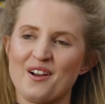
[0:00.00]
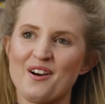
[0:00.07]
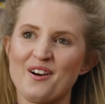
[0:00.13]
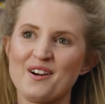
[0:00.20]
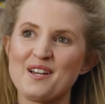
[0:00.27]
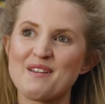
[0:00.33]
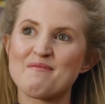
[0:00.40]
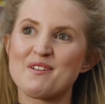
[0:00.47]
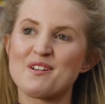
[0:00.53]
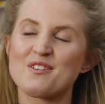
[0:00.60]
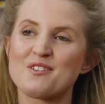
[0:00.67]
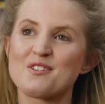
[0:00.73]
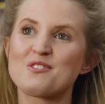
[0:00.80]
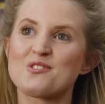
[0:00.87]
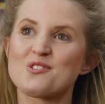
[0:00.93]
I'm
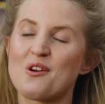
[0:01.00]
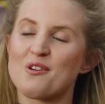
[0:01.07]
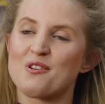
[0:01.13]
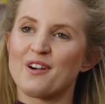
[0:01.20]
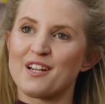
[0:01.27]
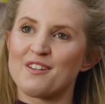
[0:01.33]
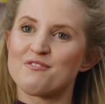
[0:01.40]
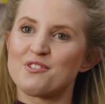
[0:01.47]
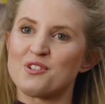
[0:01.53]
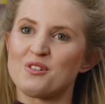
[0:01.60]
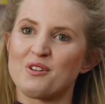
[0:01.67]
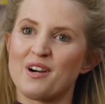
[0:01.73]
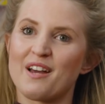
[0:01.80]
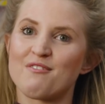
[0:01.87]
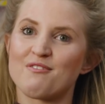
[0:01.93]
so
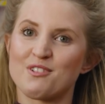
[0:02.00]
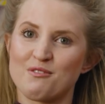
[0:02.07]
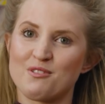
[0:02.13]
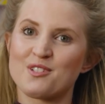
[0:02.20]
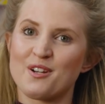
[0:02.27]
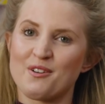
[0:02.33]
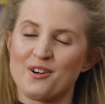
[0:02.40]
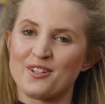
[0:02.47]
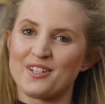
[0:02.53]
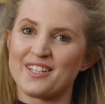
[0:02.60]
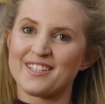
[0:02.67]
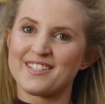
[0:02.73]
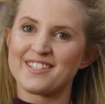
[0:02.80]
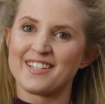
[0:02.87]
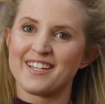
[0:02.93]
grateful and feel so
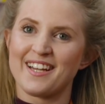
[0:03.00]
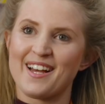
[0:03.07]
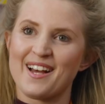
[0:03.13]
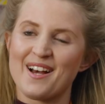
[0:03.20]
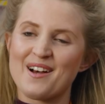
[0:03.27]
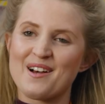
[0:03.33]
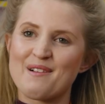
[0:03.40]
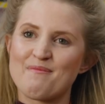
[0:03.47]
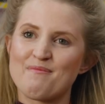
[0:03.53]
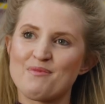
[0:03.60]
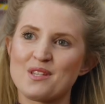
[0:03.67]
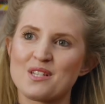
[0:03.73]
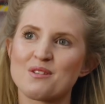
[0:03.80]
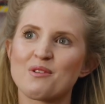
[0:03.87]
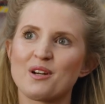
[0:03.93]
honoured.
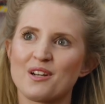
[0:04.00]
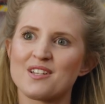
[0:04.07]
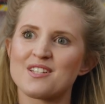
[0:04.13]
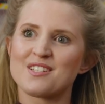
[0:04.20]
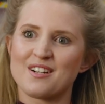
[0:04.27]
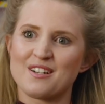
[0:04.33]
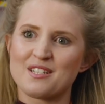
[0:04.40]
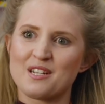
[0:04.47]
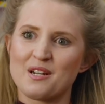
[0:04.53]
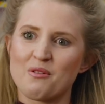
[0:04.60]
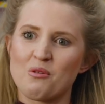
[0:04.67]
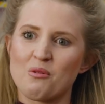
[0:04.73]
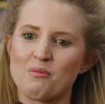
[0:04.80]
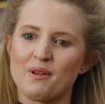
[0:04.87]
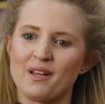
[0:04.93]
So when I started at
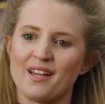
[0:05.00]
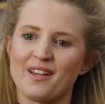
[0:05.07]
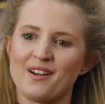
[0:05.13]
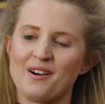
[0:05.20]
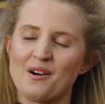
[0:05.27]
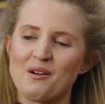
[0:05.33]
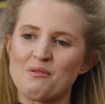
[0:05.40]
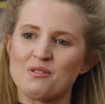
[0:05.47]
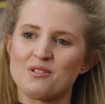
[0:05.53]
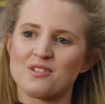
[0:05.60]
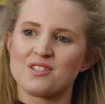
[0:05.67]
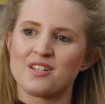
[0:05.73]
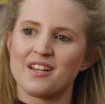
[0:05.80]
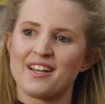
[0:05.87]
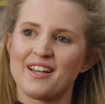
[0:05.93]
Hornby, I
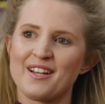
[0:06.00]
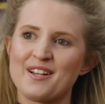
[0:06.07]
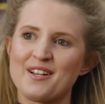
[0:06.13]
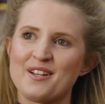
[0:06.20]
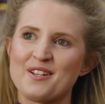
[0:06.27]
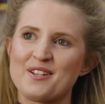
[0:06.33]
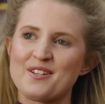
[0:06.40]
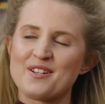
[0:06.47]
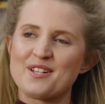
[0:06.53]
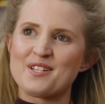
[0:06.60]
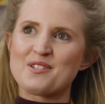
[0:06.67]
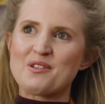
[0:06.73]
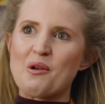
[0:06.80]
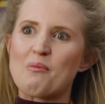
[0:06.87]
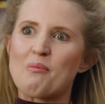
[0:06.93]
was
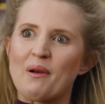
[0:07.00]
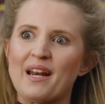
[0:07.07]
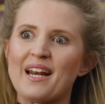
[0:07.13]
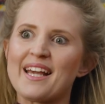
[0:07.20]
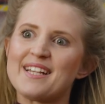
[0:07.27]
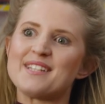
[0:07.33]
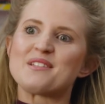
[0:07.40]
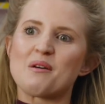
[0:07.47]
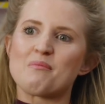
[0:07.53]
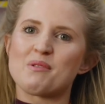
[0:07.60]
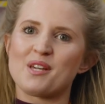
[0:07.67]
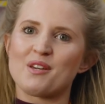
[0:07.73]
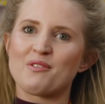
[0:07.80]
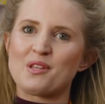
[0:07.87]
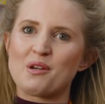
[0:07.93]
so pleased I've
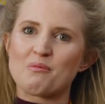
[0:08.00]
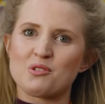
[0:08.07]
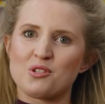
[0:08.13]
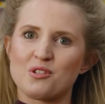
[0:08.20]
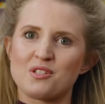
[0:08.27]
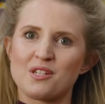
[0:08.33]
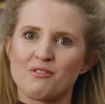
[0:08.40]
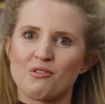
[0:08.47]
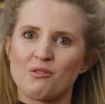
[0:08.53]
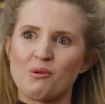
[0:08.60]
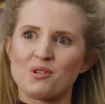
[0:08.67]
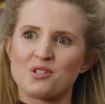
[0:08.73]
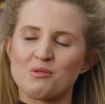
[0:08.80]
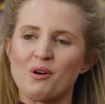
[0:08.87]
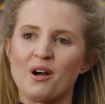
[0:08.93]
been given the opportunity
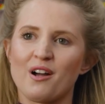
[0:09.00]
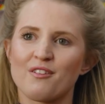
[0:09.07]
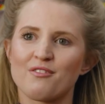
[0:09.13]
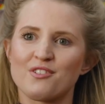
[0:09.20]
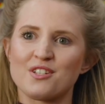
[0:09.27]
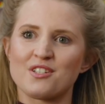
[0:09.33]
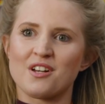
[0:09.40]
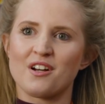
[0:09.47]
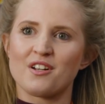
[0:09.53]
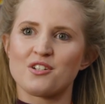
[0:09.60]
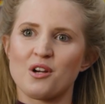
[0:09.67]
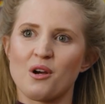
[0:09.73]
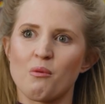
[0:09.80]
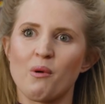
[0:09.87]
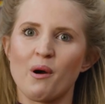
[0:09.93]
to work for
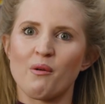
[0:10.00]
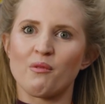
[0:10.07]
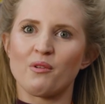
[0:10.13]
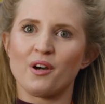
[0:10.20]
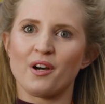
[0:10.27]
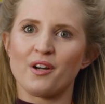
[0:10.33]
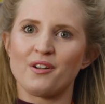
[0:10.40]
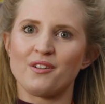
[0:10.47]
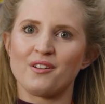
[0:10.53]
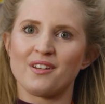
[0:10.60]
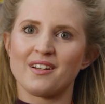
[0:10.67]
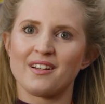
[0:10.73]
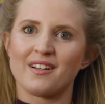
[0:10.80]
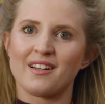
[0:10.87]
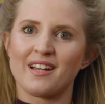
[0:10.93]
such a
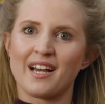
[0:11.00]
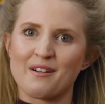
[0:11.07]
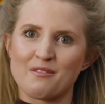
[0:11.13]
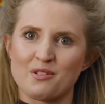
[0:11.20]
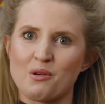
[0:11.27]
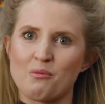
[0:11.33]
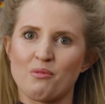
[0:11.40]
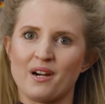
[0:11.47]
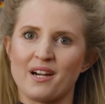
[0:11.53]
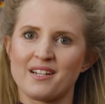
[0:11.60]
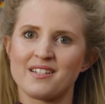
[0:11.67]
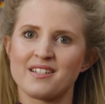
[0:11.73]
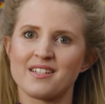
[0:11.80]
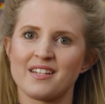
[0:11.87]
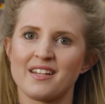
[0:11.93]
well-known household
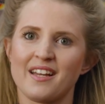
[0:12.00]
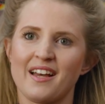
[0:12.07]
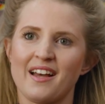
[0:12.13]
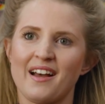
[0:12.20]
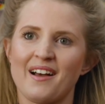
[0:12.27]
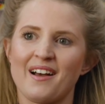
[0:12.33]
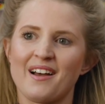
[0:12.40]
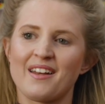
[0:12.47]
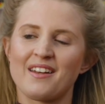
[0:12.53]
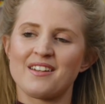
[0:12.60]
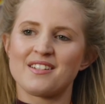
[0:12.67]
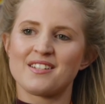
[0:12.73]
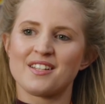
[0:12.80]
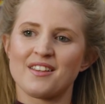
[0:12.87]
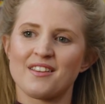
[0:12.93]
brand,
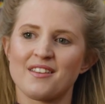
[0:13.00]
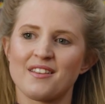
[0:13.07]
and